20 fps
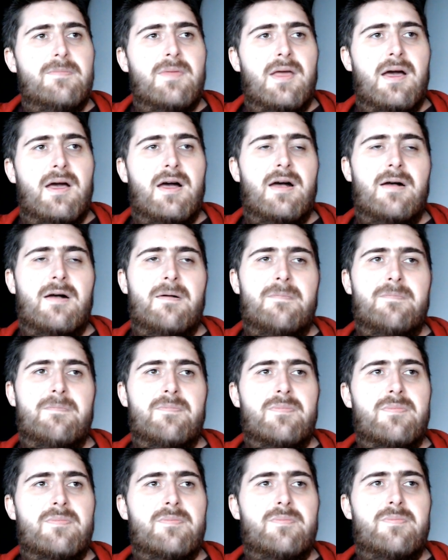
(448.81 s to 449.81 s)

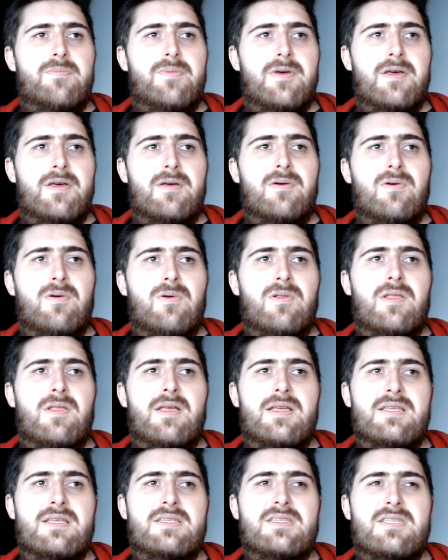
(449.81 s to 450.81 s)
but all
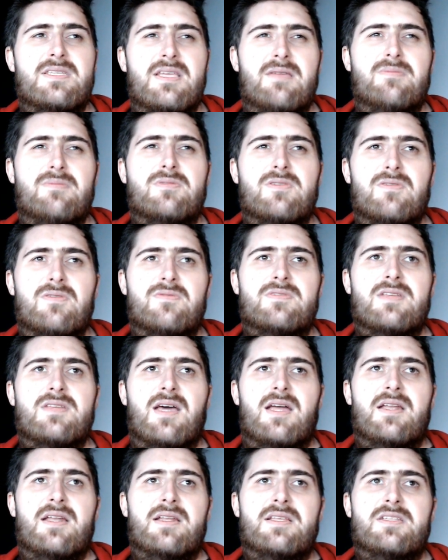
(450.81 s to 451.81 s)
they seem to have
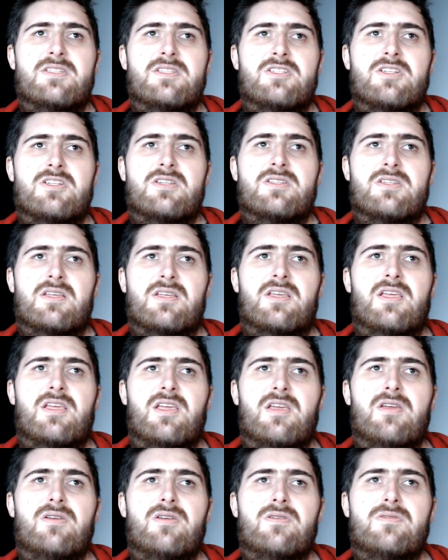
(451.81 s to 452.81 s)
done is just
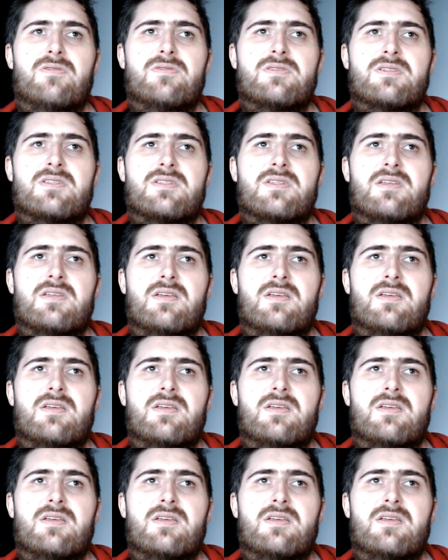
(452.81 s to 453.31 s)
accused